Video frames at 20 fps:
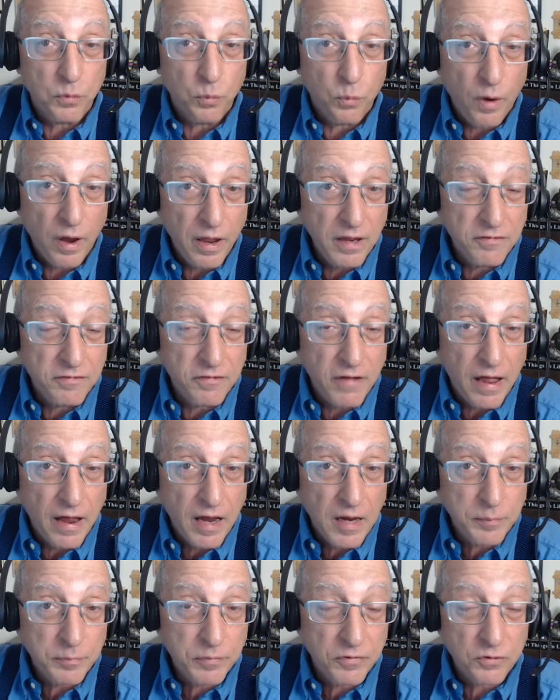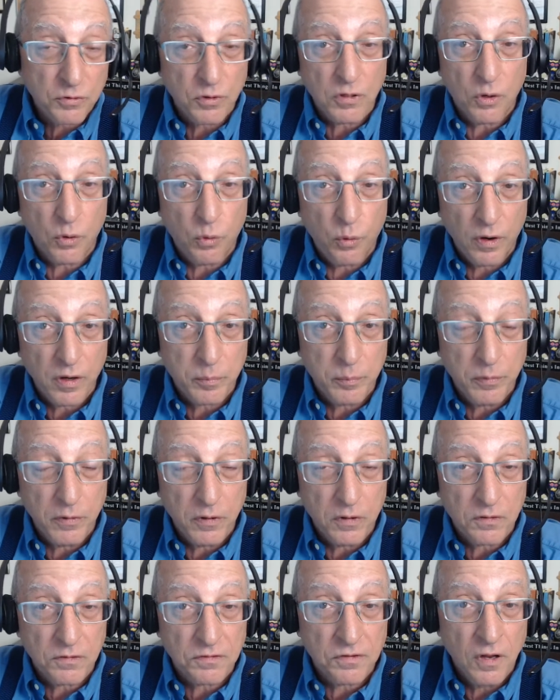Wave Apps or
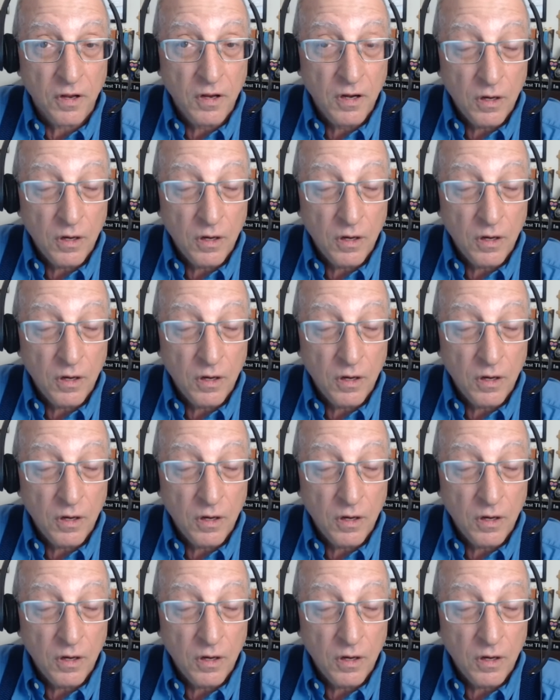QuickBooks